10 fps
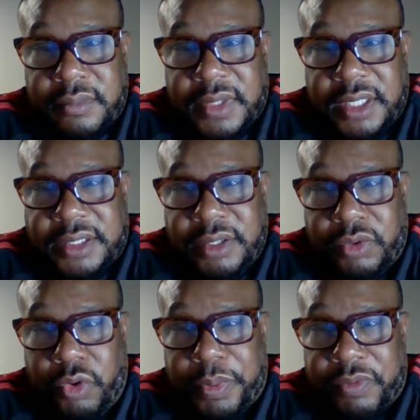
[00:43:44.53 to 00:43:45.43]
It's
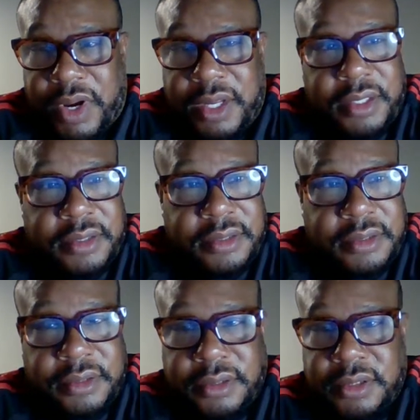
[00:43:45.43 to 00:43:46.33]
still open, right?
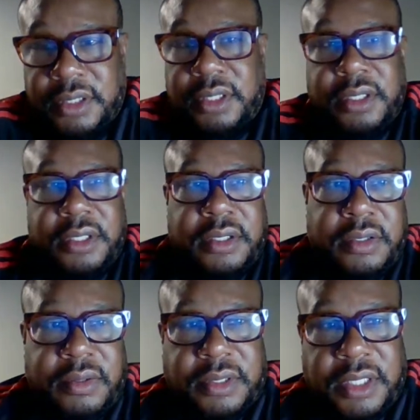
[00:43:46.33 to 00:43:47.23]

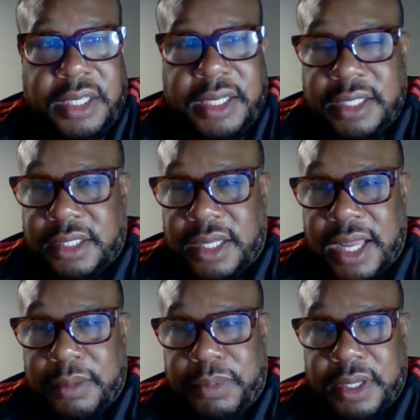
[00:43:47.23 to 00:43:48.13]
Once again, hit the
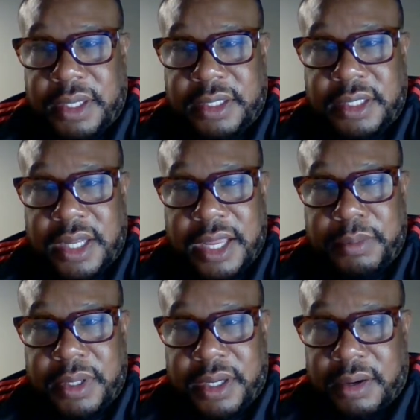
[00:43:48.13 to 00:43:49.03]
like button. Hit the like
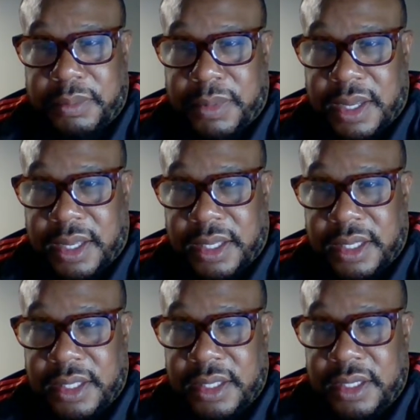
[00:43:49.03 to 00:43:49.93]
button, everybody.
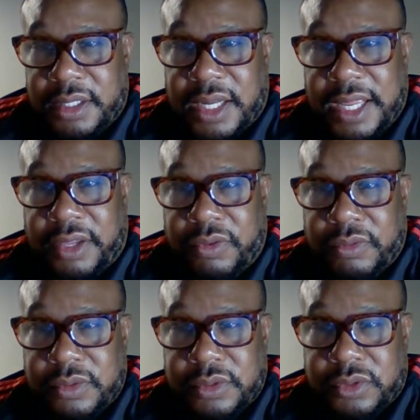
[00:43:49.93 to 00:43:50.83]
Thank
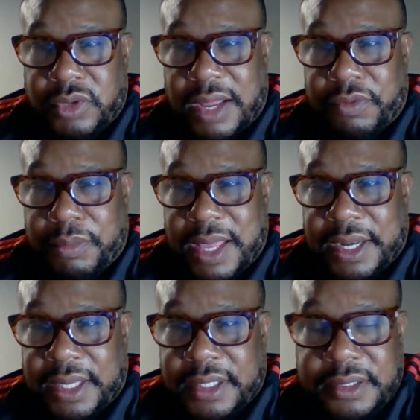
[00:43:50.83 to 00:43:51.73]
you,
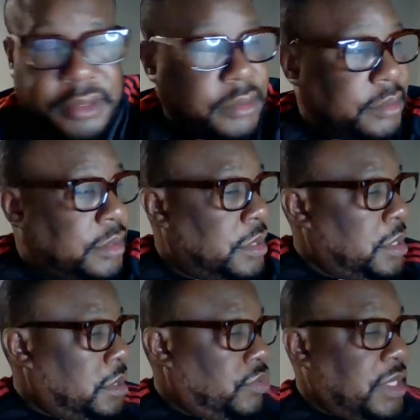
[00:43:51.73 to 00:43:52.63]
Travelmatic.
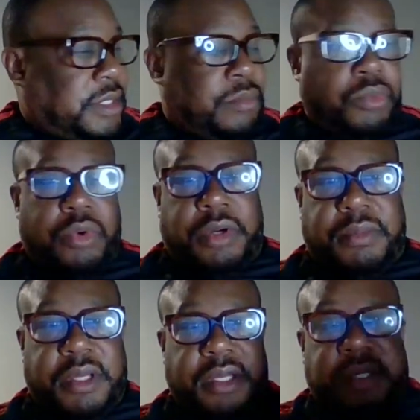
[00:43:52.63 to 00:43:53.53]
Drink some water,
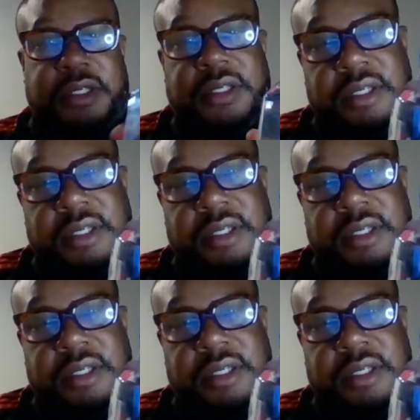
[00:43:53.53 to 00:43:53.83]
man.